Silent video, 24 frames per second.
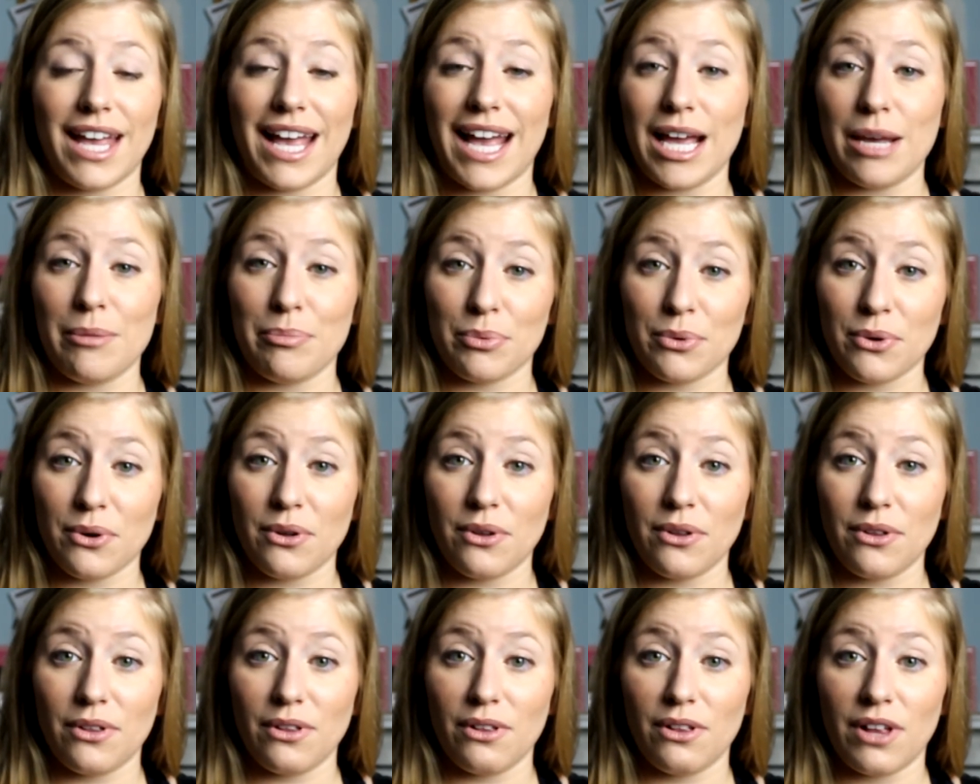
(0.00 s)

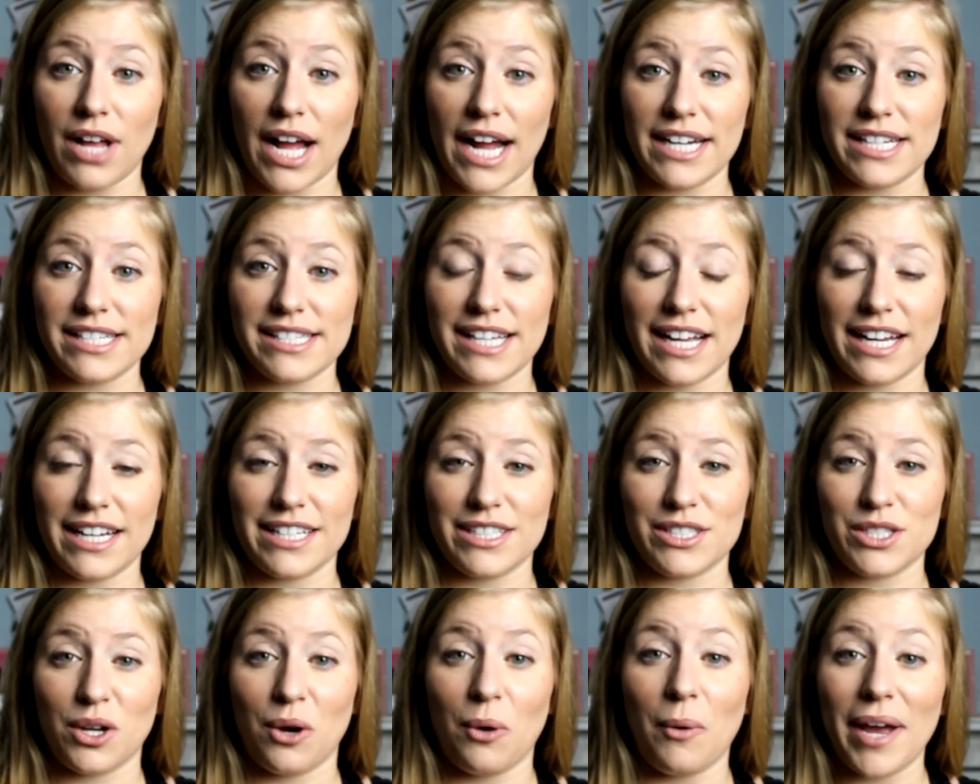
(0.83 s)
April. I
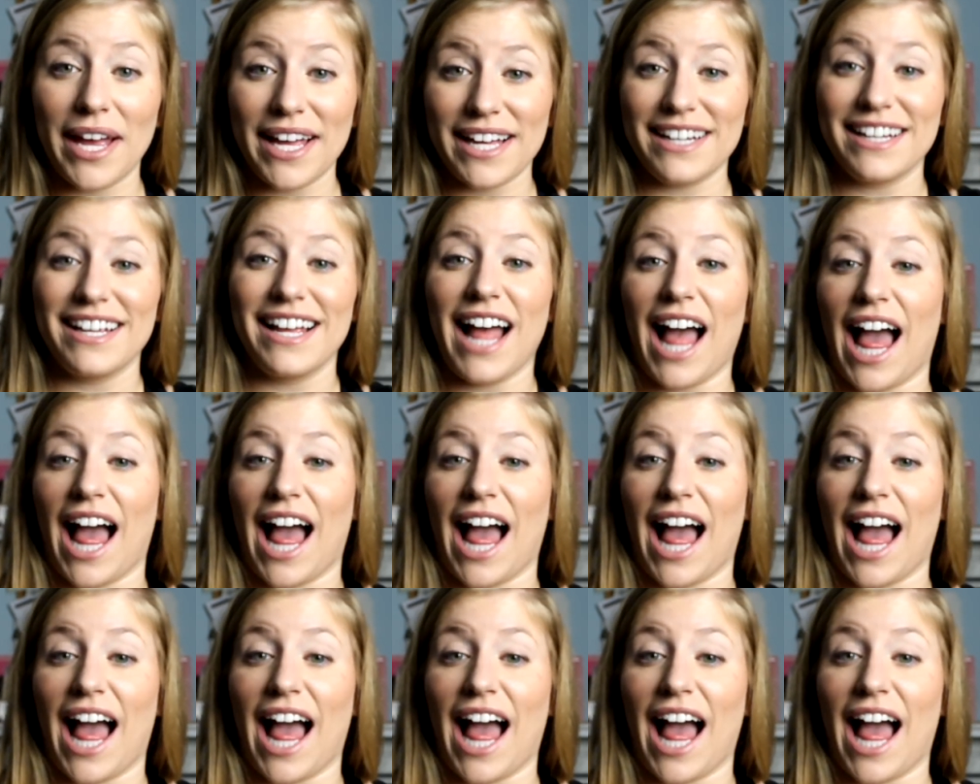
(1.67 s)
decided to quit.